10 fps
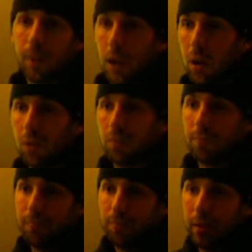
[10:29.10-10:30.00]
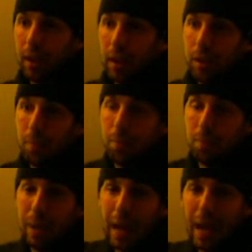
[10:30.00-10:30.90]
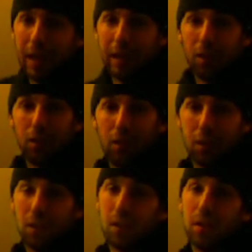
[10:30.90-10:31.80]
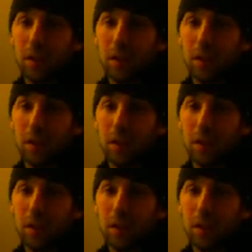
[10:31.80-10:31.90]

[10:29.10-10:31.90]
You know, tip, back, and turn.